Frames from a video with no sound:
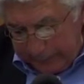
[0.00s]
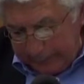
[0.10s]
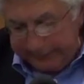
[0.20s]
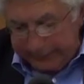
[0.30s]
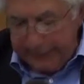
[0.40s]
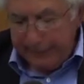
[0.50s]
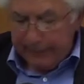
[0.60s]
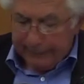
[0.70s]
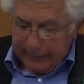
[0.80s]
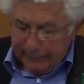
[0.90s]
his
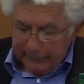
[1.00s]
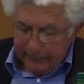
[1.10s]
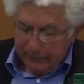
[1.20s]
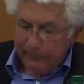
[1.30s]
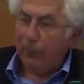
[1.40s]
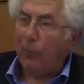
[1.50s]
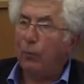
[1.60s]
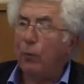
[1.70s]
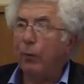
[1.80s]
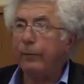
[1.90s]
aim, as I said
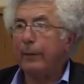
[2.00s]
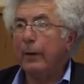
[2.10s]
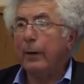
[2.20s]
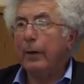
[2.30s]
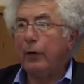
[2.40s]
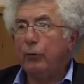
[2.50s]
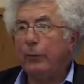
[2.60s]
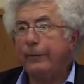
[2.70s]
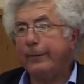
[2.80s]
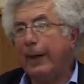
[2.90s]
before, was a
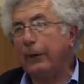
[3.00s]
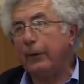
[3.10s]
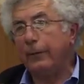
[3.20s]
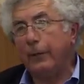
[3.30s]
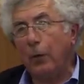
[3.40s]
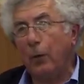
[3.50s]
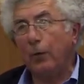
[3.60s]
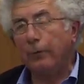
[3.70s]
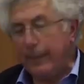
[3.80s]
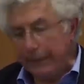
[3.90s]
Jewish state over the
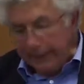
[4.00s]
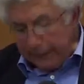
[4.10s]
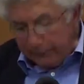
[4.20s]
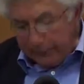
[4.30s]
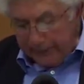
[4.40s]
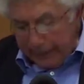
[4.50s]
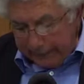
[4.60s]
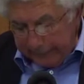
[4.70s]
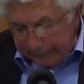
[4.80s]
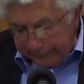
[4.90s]
whole of mandatory
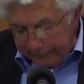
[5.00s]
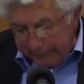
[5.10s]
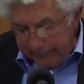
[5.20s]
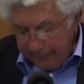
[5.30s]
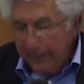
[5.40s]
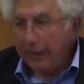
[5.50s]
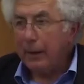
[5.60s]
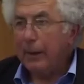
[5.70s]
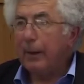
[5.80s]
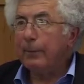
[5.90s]
Palestine,
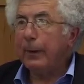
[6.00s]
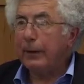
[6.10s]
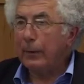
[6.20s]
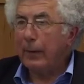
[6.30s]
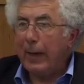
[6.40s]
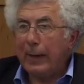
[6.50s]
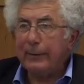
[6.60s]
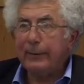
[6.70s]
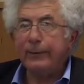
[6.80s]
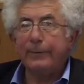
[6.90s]
but there were
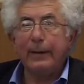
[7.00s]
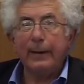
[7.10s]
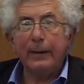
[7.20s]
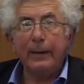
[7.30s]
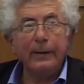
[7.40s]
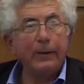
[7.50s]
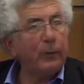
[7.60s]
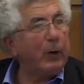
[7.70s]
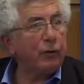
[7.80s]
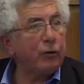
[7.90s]
Arabs there, and the
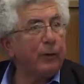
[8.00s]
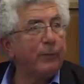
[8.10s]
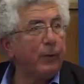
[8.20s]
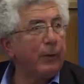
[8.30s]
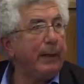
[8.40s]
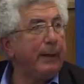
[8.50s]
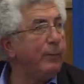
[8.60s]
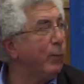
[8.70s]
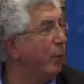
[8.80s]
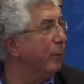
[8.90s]
question for
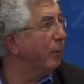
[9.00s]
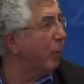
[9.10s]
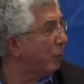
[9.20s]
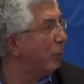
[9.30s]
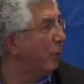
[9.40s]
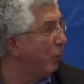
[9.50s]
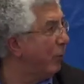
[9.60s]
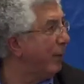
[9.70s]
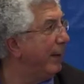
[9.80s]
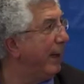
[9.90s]
him was what to do
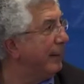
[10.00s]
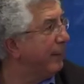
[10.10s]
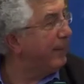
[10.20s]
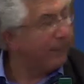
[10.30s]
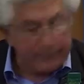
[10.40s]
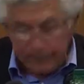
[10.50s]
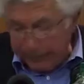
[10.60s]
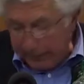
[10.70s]
with the Arabs.